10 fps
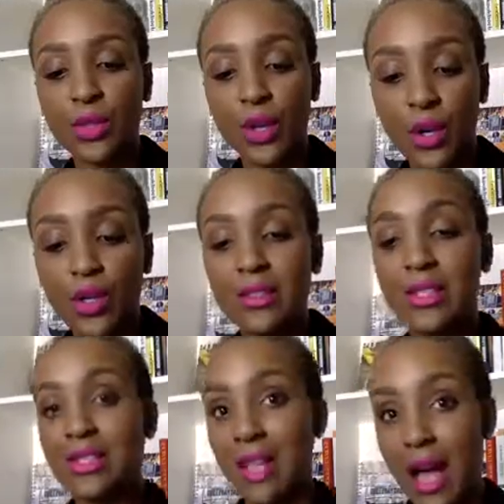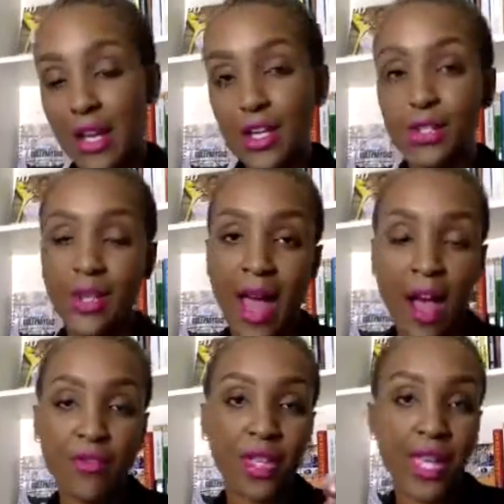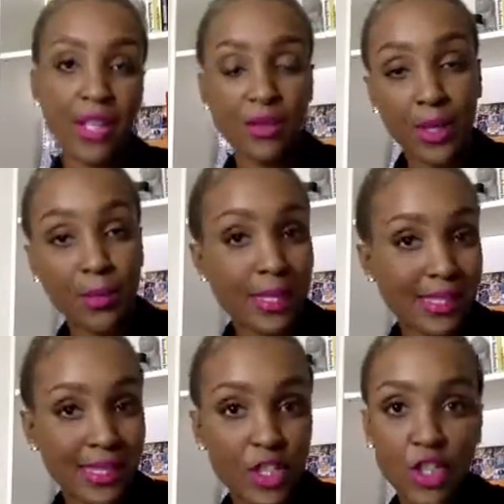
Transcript: her desire to have a catering business.